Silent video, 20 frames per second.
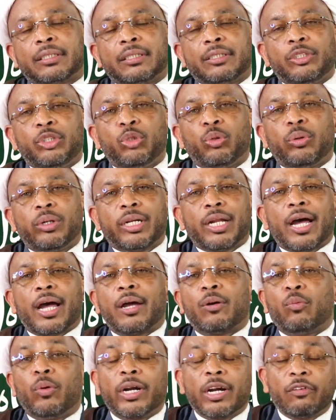you and I,
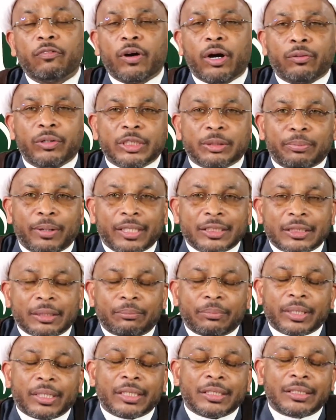one of our
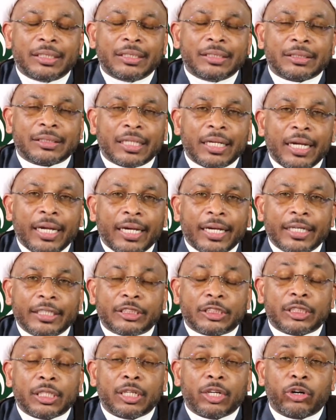responsibilities
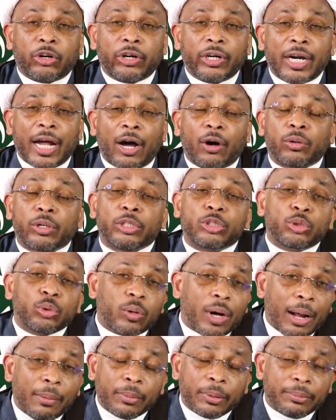is to learn how to do
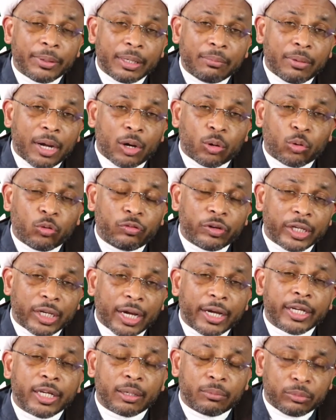Amr bil Ma'ruf and
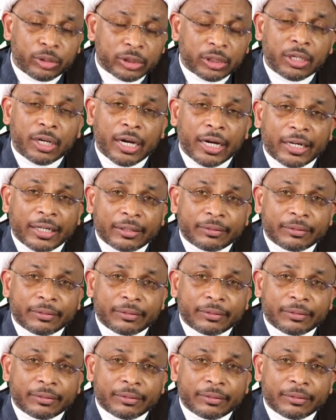Nahi anil Munkar